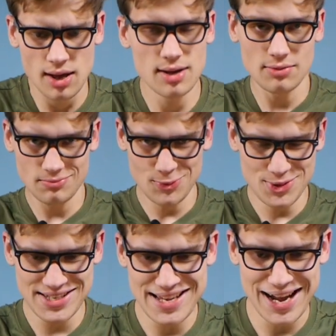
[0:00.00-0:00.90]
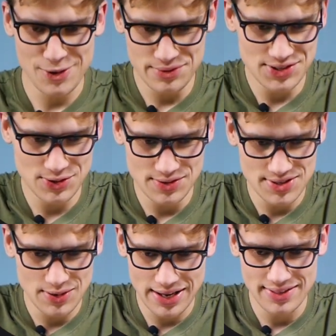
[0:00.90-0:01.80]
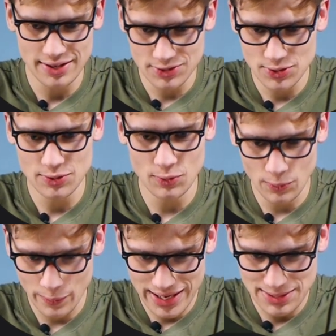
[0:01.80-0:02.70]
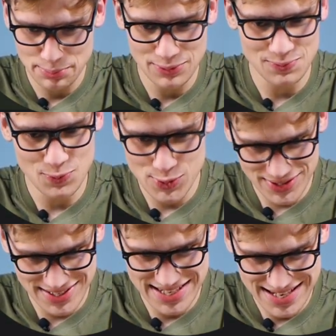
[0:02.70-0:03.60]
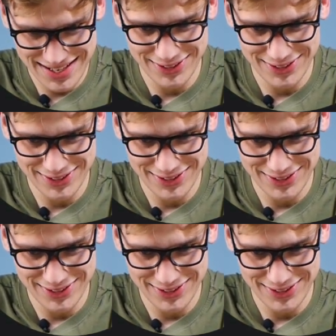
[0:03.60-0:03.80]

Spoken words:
And we'll see how this turns out. I think it'll turn out great, but we'll see.